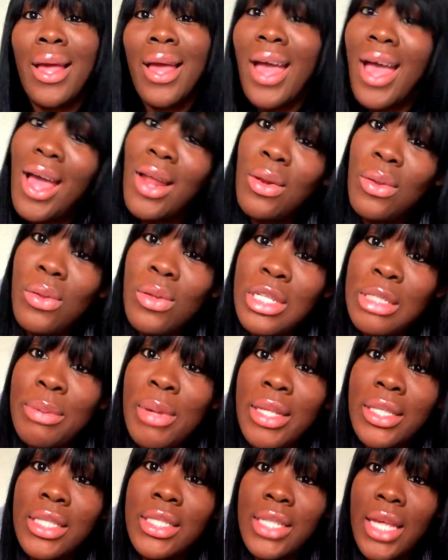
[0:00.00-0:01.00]
How do you
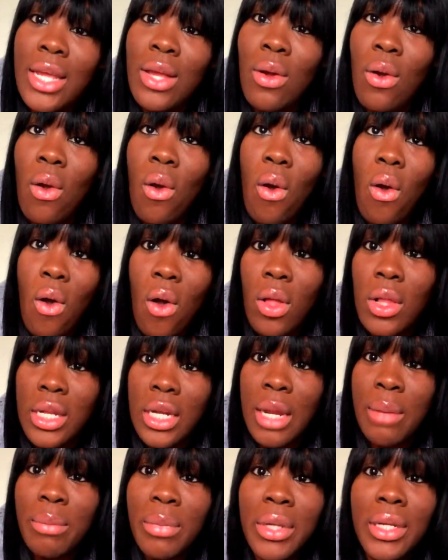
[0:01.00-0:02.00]
expect to take all of
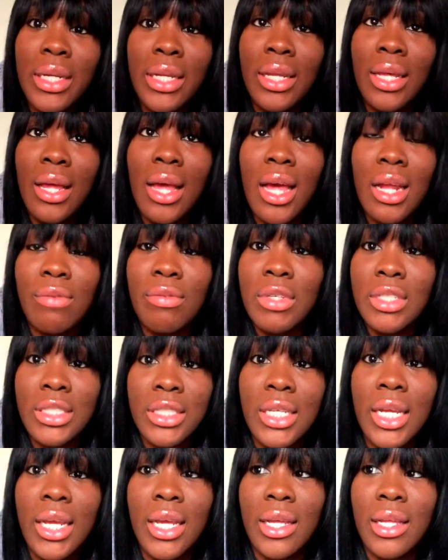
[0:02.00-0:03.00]
that money out of a
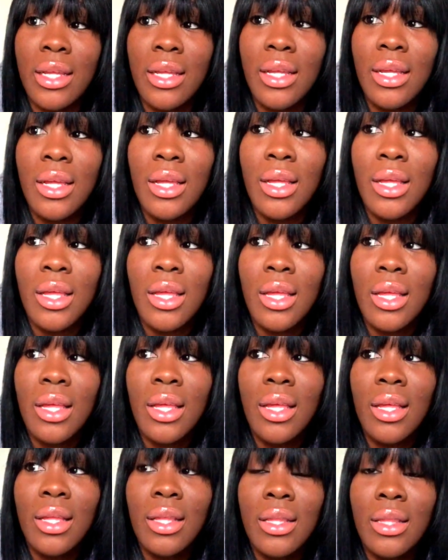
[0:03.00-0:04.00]
check
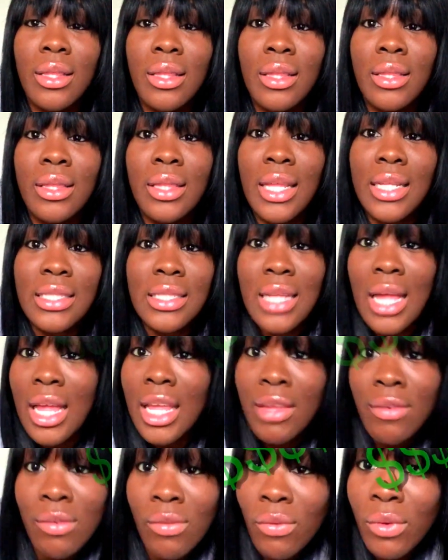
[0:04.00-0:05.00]
that's not
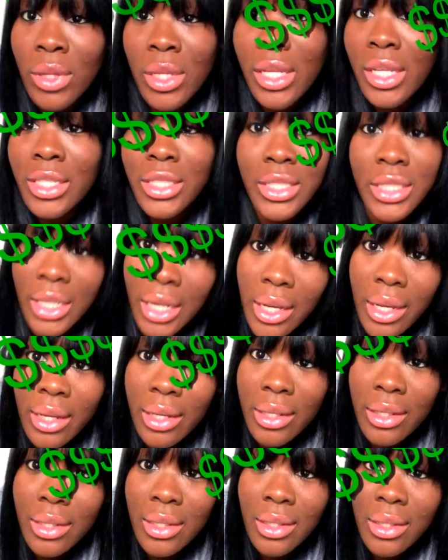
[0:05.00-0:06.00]
even really a
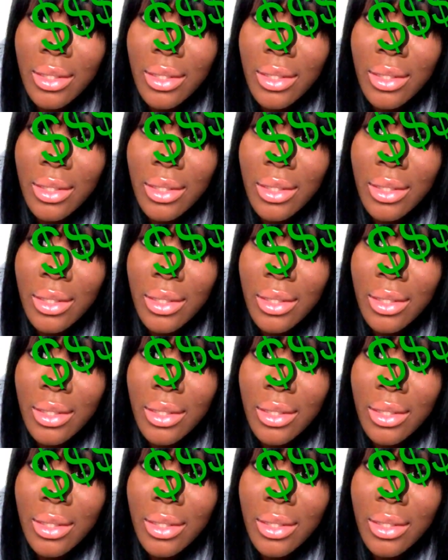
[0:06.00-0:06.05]
check?